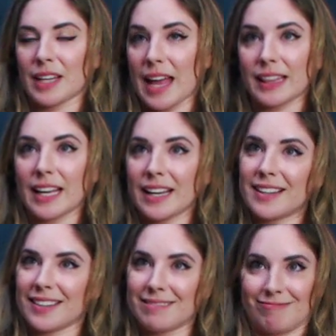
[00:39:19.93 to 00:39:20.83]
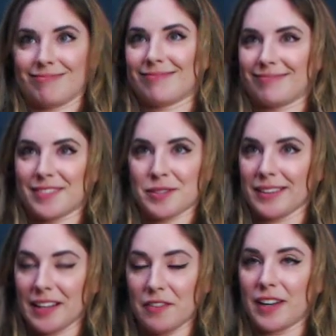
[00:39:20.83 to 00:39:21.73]
like just
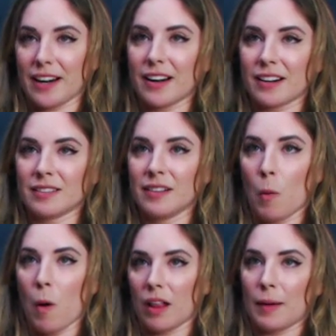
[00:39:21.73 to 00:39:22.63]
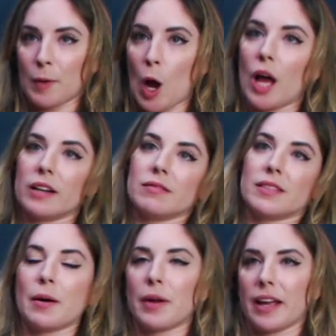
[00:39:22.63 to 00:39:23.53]
live here while I'm gone.
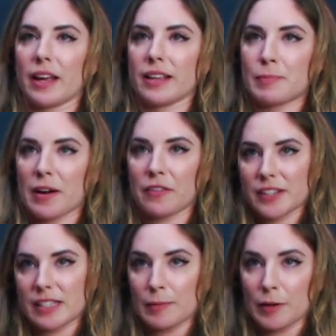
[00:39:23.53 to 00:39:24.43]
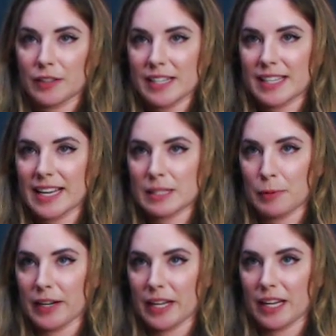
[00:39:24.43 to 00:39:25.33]
That way it's better for Simone because he gets
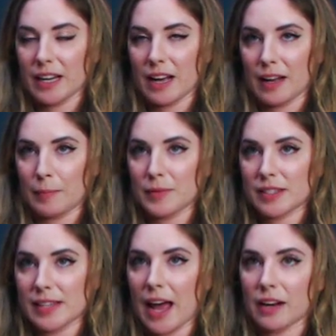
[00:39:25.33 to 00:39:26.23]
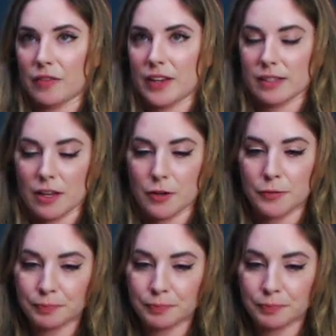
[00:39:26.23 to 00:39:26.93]
pretty sad if he's alone.